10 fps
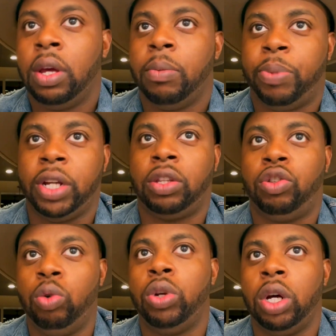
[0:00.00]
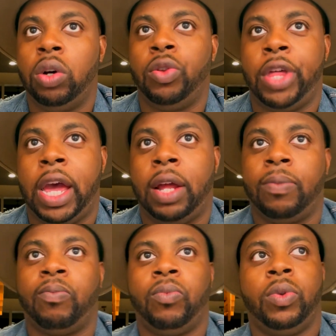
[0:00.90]
but do know
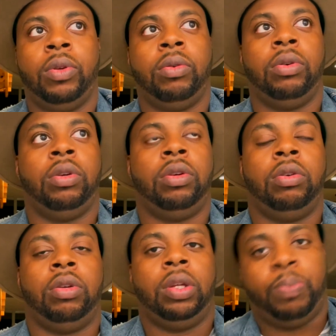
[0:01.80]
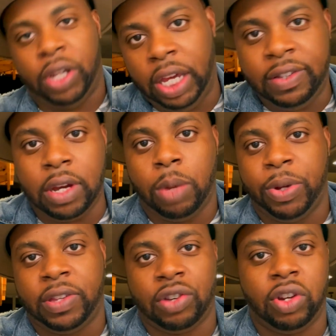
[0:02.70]
that he's going to
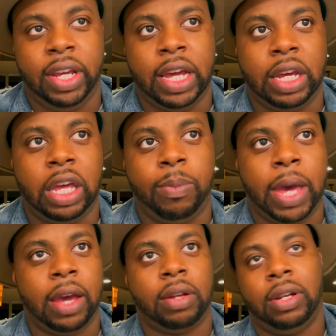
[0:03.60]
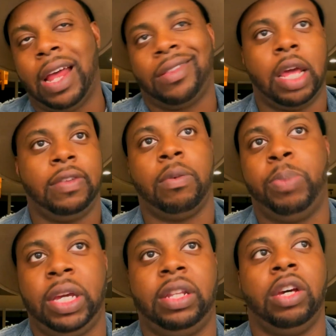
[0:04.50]
potentially get a kickback. Not that it's a
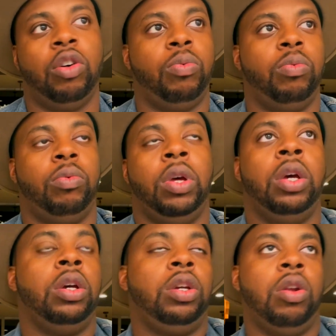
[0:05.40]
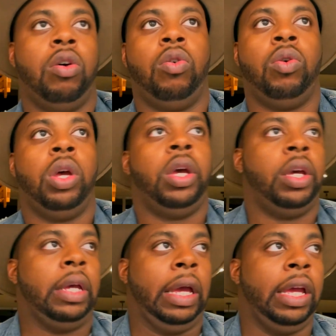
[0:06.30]
big deal, you know,
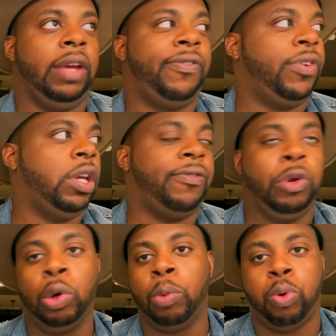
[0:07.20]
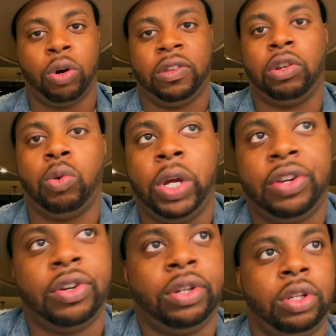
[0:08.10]
if if you're in a poor
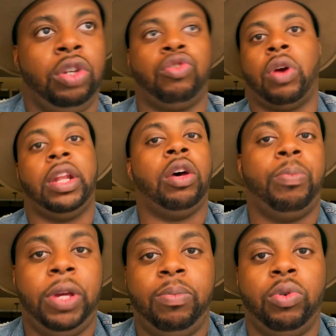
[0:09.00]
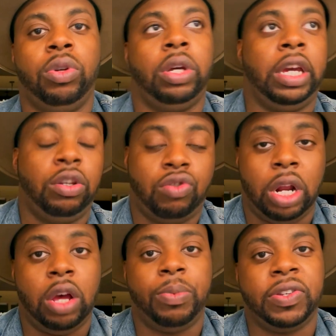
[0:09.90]
situation, you're trying to help people and you're trying
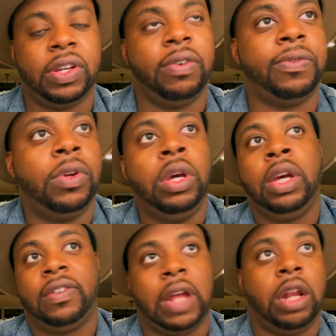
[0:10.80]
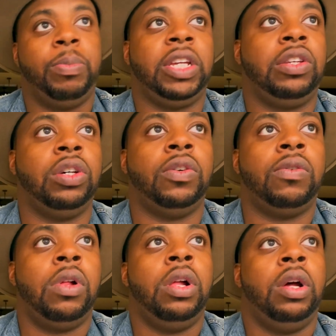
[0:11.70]
to help yourself. It's not a big deal.
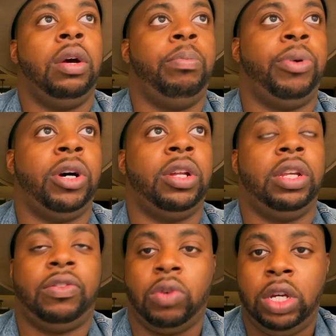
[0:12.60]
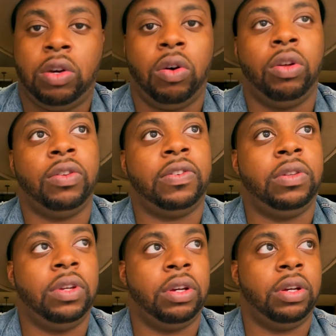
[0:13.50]
But so he calls
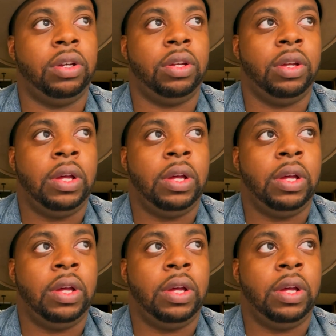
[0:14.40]
the.